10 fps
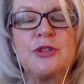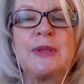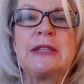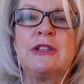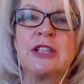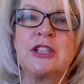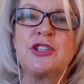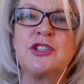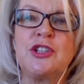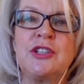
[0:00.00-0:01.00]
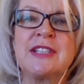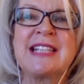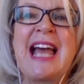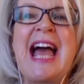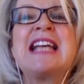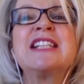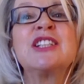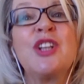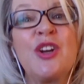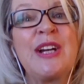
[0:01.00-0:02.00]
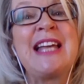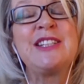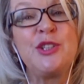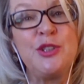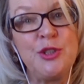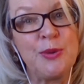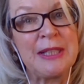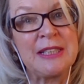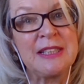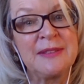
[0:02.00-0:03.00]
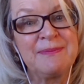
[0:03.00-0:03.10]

to acknowledge students as long as you do it.